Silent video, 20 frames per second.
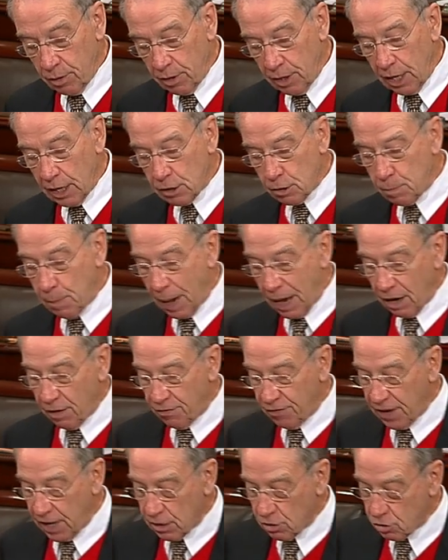its
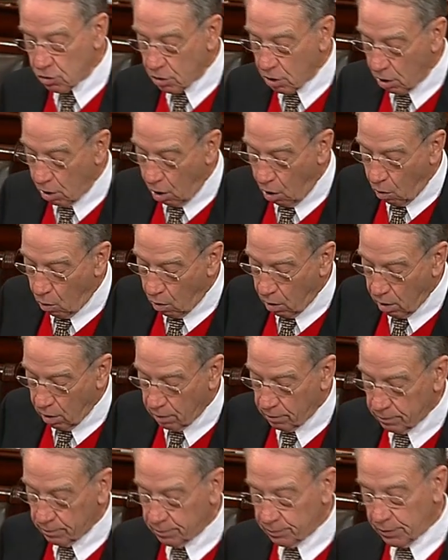benefits to
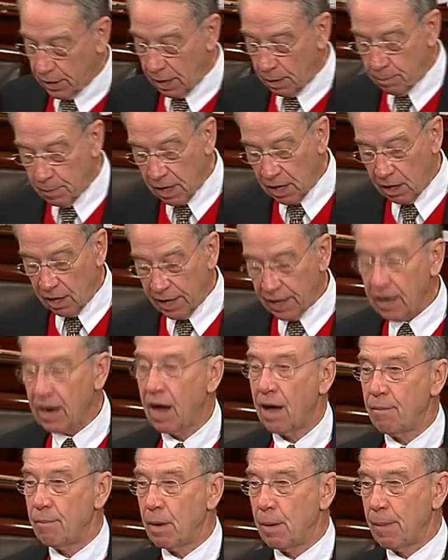lower and
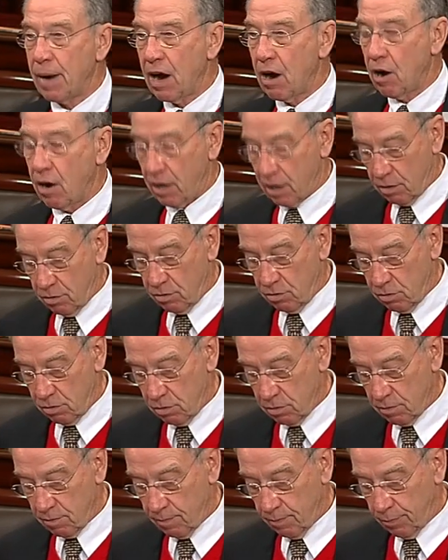middle-income Americans,
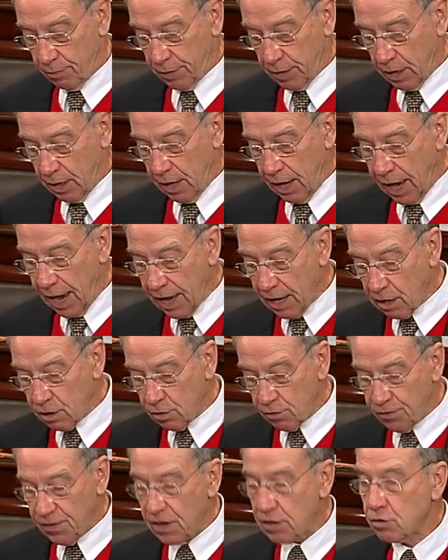and
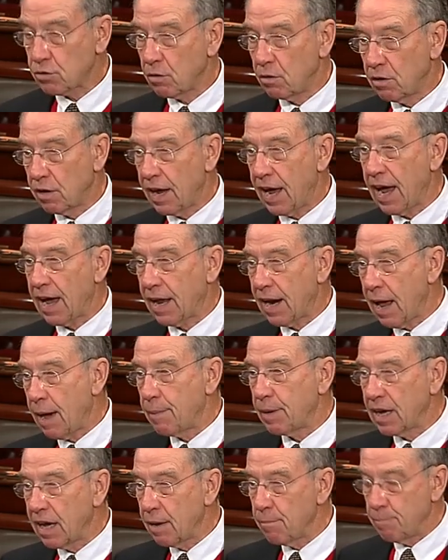its fiscal and
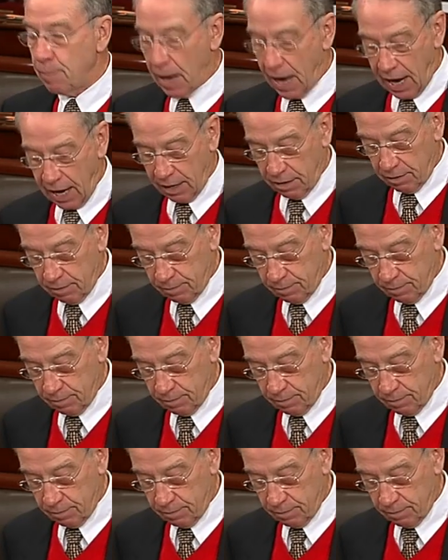economic impact.